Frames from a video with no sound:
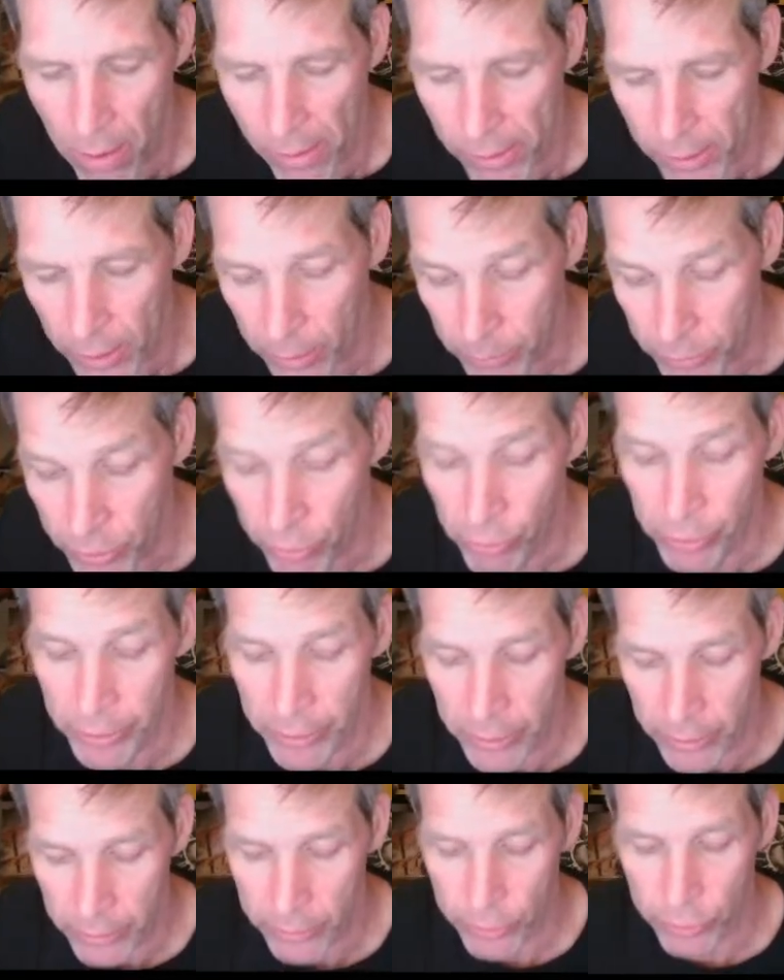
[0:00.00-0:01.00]
I'm doing
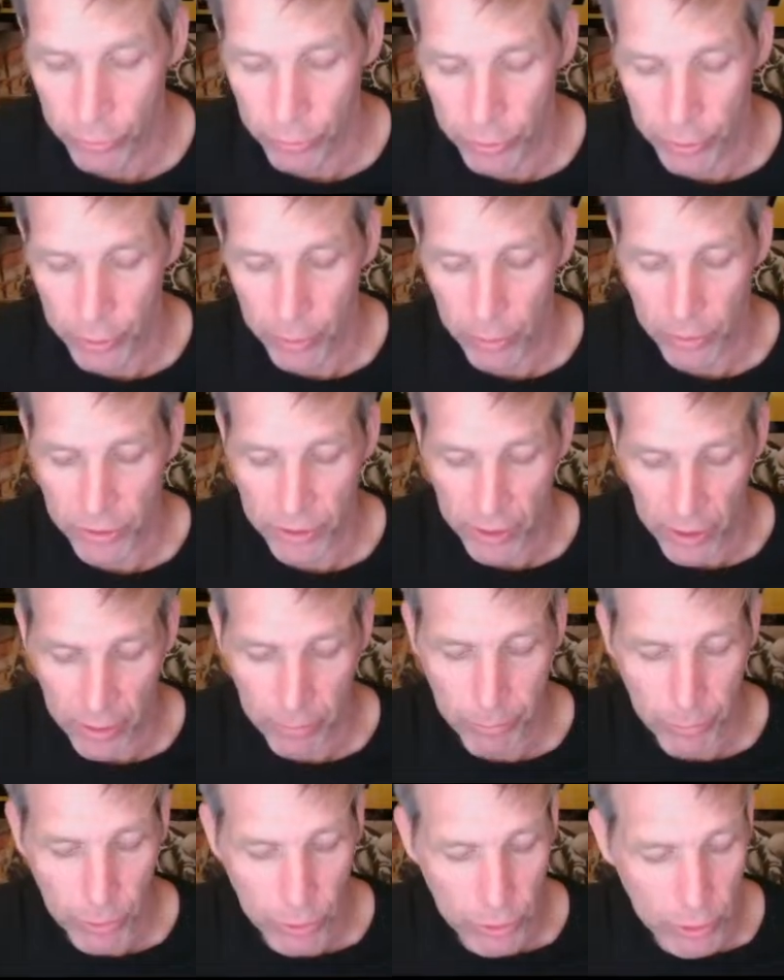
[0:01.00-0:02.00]
it through their site
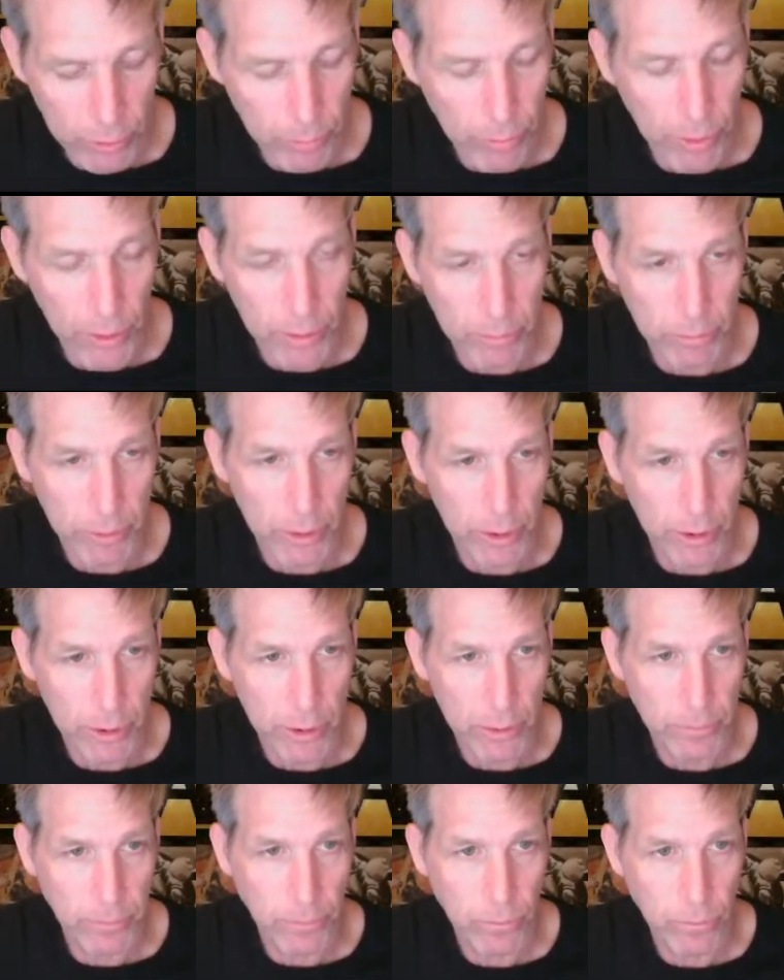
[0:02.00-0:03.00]
builder, but I'm going
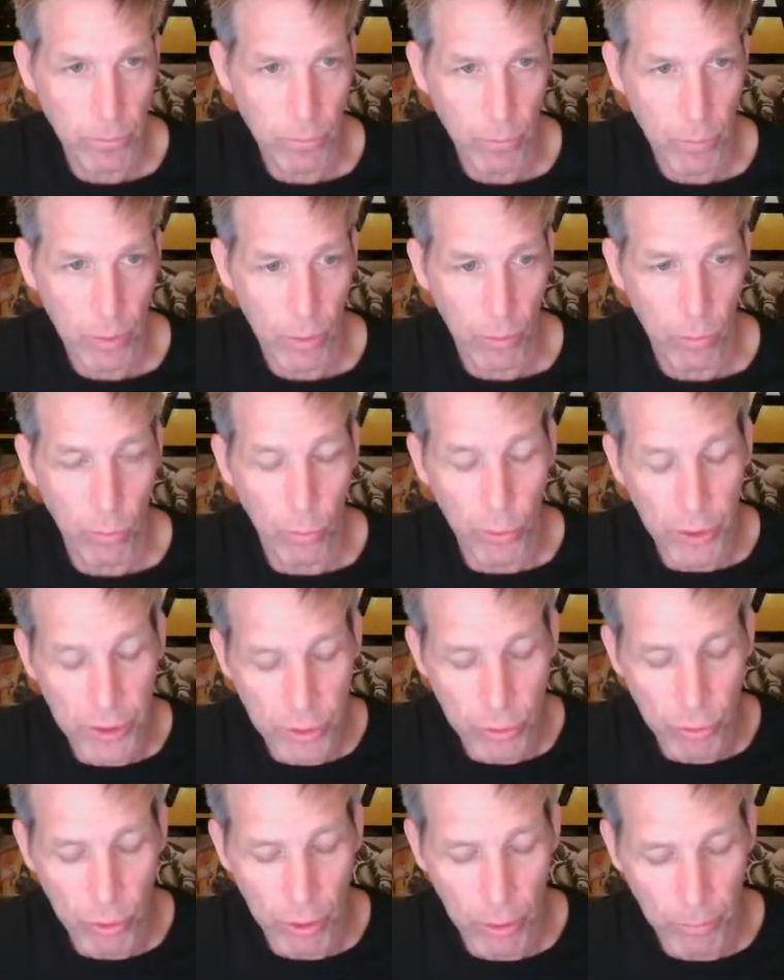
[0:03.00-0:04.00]
to
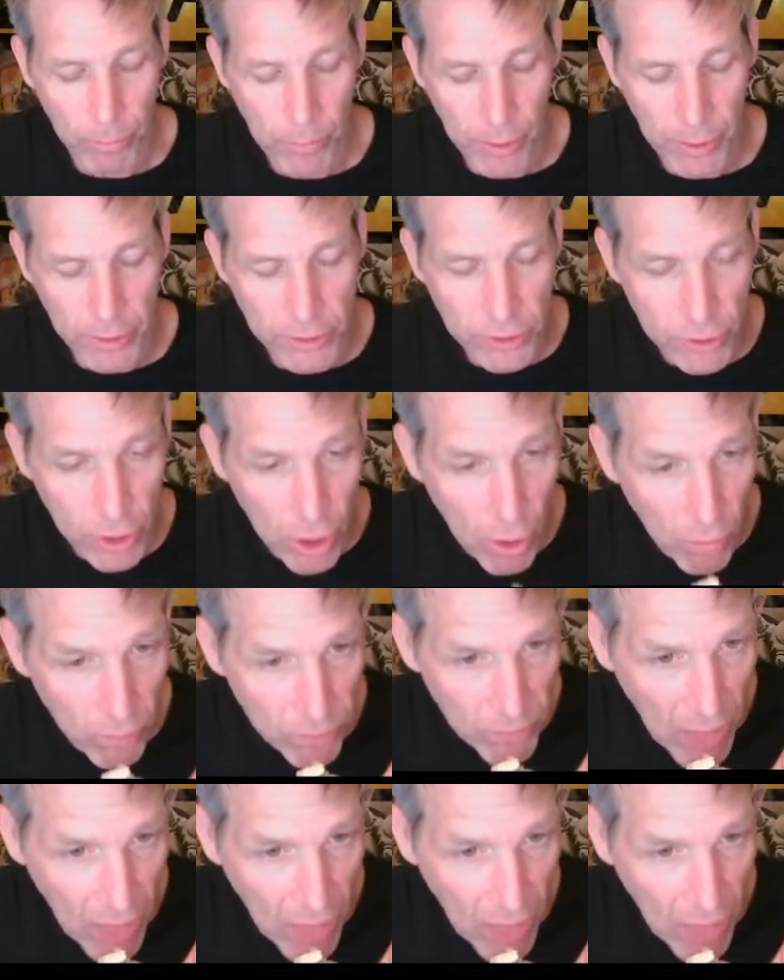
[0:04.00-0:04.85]
redo it myself.